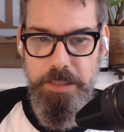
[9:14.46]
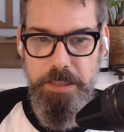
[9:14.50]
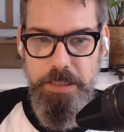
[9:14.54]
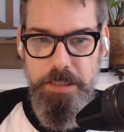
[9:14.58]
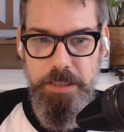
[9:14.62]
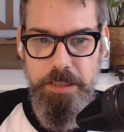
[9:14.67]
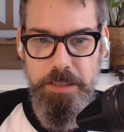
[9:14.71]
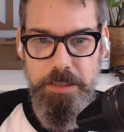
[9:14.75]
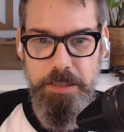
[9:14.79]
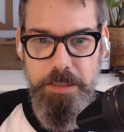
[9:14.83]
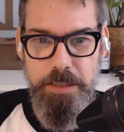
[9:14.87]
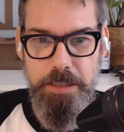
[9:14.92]

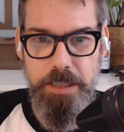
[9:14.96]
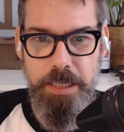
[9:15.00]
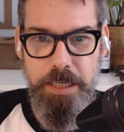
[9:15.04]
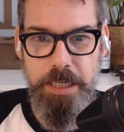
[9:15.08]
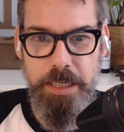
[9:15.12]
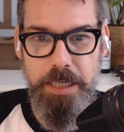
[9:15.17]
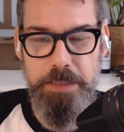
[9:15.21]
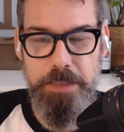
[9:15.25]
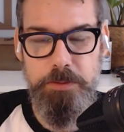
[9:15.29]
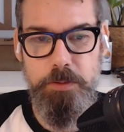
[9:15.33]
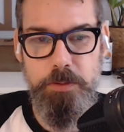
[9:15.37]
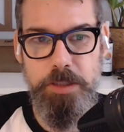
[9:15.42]
I
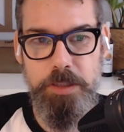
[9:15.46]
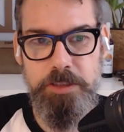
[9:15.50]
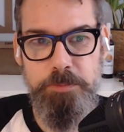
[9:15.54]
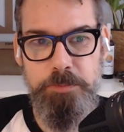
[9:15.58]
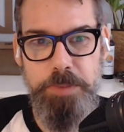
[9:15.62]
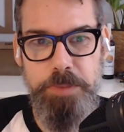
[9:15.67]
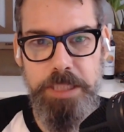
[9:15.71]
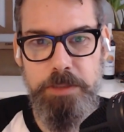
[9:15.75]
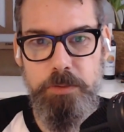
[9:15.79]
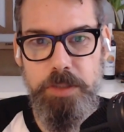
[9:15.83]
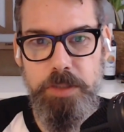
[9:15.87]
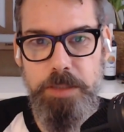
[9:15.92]
had to
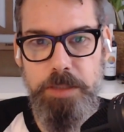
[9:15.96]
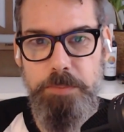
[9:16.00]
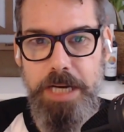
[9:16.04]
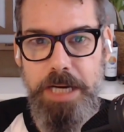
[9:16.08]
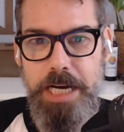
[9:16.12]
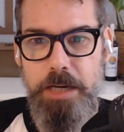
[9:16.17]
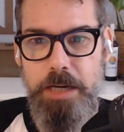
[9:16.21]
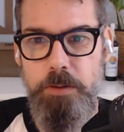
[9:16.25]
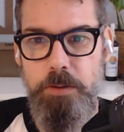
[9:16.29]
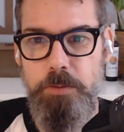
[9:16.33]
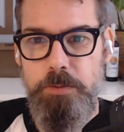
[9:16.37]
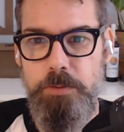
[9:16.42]
explain to him
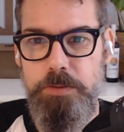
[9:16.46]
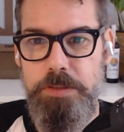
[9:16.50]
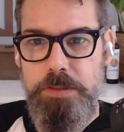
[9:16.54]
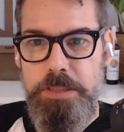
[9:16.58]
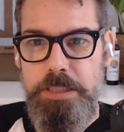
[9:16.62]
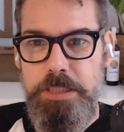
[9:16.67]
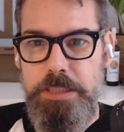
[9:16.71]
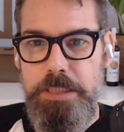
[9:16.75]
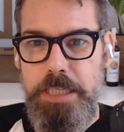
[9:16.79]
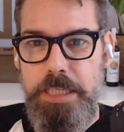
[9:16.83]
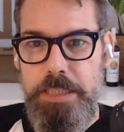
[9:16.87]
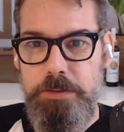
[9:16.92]
how
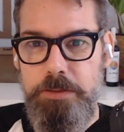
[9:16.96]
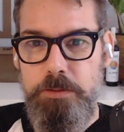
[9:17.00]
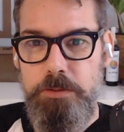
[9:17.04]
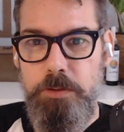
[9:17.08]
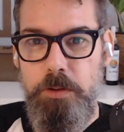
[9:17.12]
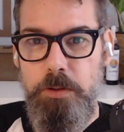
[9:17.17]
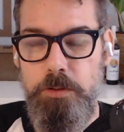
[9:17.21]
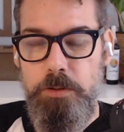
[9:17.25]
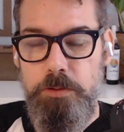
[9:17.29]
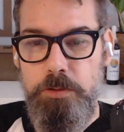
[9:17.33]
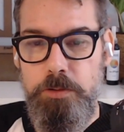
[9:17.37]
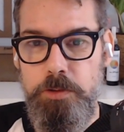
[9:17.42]
he had to
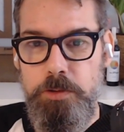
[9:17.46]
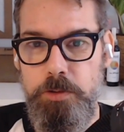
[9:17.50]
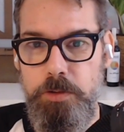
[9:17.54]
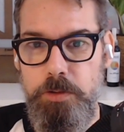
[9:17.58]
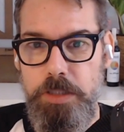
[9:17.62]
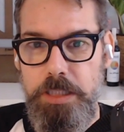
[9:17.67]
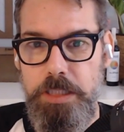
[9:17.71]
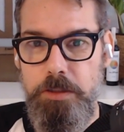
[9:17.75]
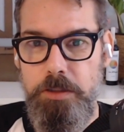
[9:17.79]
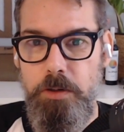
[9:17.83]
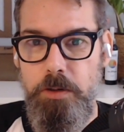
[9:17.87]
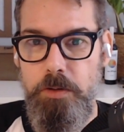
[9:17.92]
go to
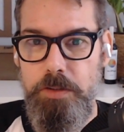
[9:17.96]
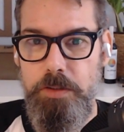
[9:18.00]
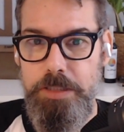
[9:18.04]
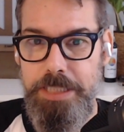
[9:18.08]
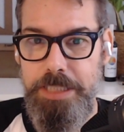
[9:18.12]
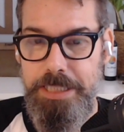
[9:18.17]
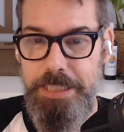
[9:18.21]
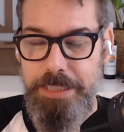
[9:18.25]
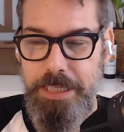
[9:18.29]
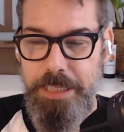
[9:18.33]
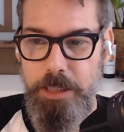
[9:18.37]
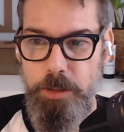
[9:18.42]
shore and go
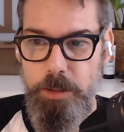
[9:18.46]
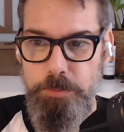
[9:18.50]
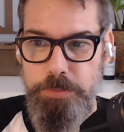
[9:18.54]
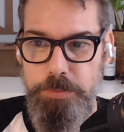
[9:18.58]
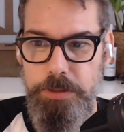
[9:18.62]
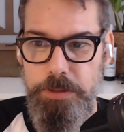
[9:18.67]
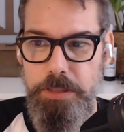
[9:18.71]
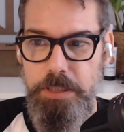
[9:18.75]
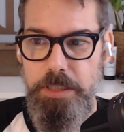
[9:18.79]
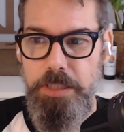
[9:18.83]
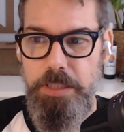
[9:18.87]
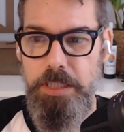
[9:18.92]
get help,
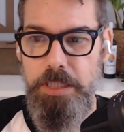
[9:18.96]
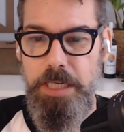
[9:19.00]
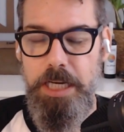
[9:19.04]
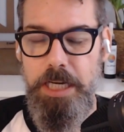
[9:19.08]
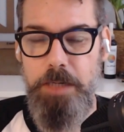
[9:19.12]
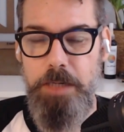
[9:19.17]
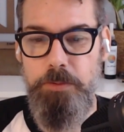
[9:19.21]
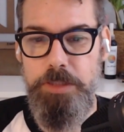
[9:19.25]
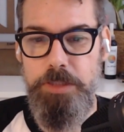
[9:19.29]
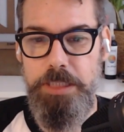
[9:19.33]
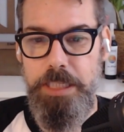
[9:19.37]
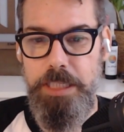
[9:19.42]

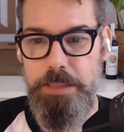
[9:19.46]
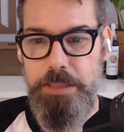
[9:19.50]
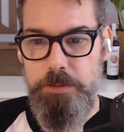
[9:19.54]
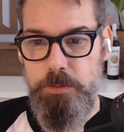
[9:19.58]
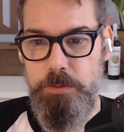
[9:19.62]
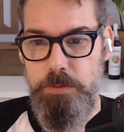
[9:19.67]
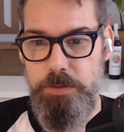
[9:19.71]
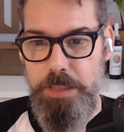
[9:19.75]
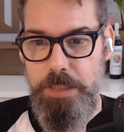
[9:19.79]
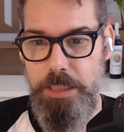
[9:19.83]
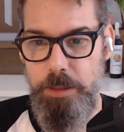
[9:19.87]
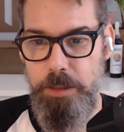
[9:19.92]
how he had
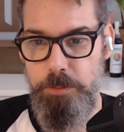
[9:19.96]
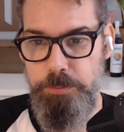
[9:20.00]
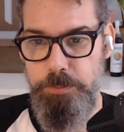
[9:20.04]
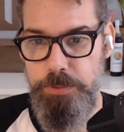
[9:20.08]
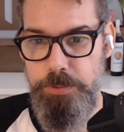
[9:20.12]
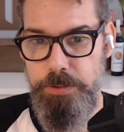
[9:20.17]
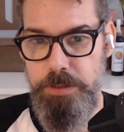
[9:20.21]
to help